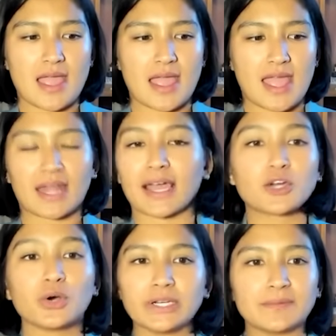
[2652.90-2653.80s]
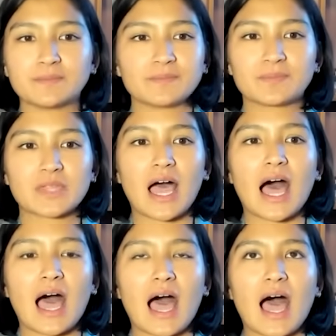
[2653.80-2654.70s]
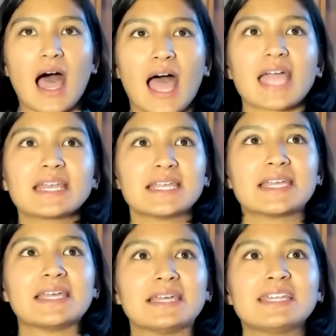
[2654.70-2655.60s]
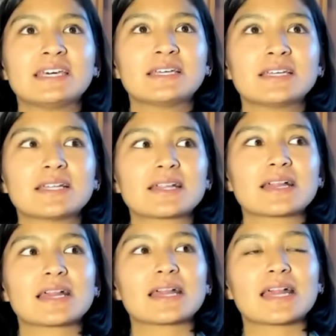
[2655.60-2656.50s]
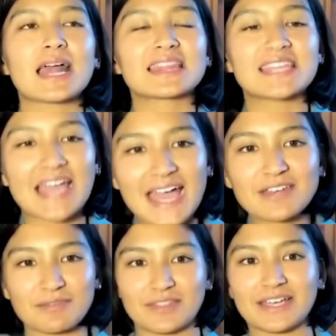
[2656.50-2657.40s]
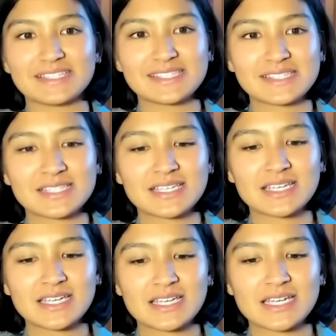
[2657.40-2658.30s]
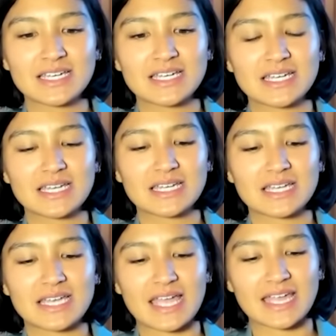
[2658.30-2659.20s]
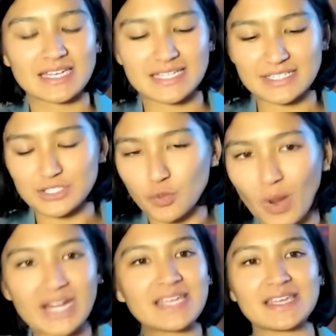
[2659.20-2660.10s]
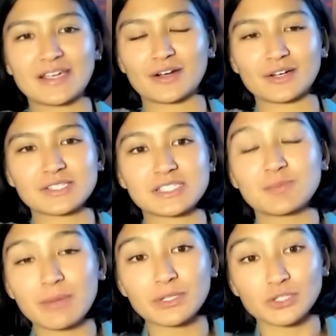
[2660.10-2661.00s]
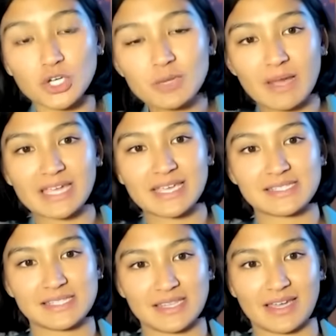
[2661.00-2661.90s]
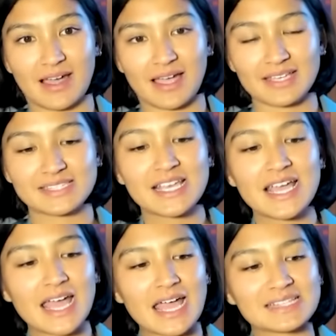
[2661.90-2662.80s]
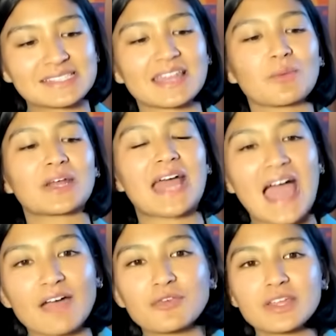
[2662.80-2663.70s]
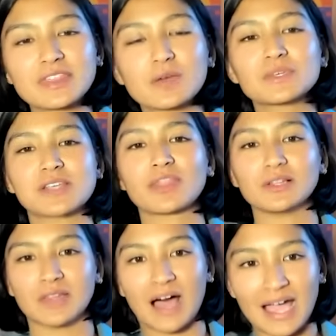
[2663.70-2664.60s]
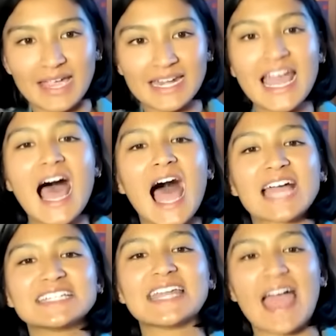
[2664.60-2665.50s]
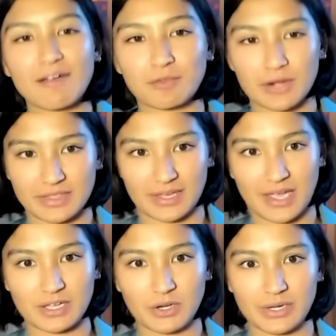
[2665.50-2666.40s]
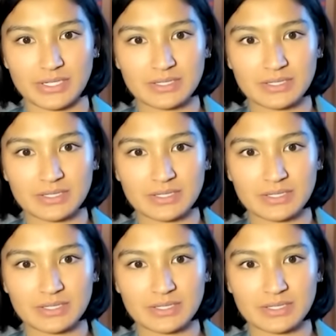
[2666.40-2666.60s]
And I couldn't. I need, at the end of this, and in 20 years, to be able to look my kids in the eyes and say that when everything was on the line, I did everything I could.